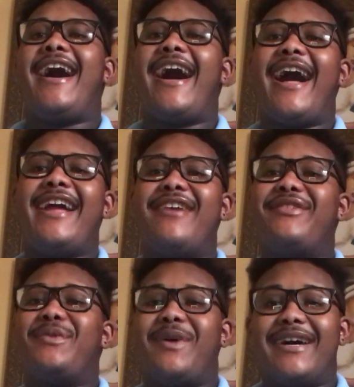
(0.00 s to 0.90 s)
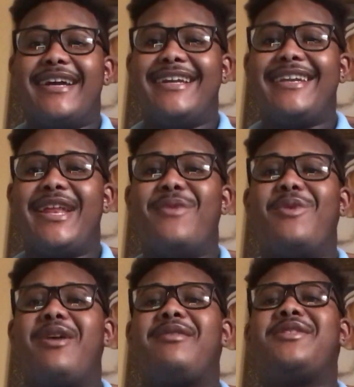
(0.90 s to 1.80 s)
Hi everyone, and
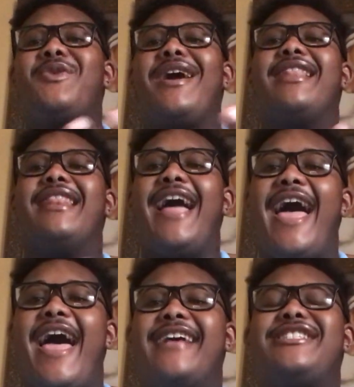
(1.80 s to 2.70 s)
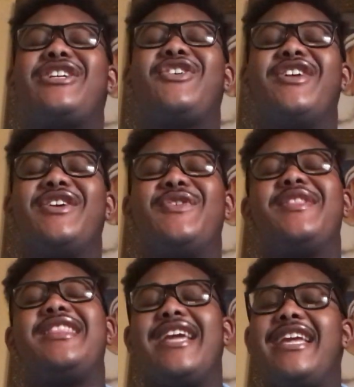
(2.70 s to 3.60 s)
welcome to our last
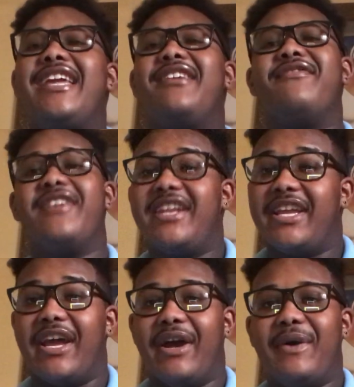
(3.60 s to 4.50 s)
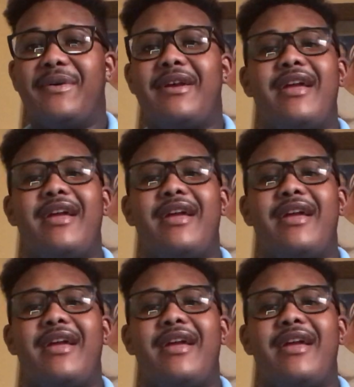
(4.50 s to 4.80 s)
critical thinking video.